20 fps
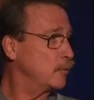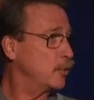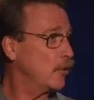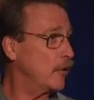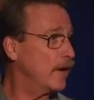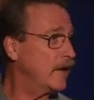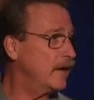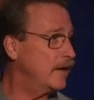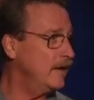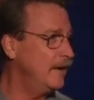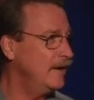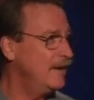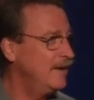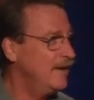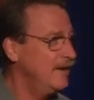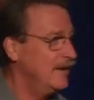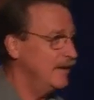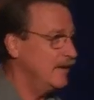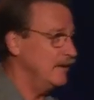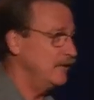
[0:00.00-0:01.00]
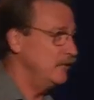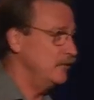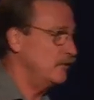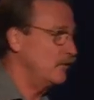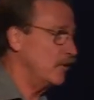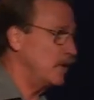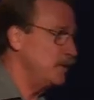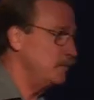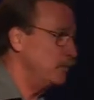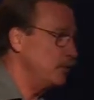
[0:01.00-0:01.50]
Greg and his
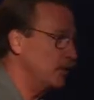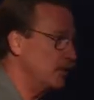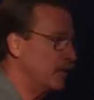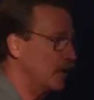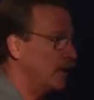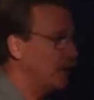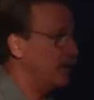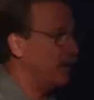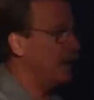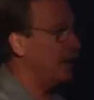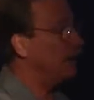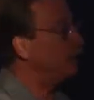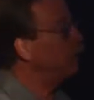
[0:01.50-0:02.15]
great book on that,